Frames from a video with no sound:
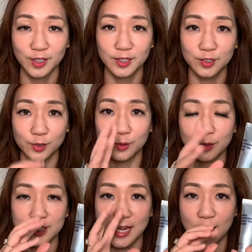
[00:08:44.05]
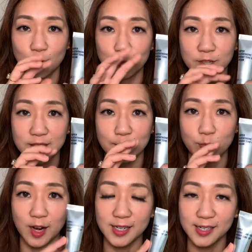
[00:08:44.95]
so to help with the
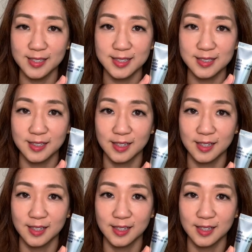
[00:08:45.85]
brightness.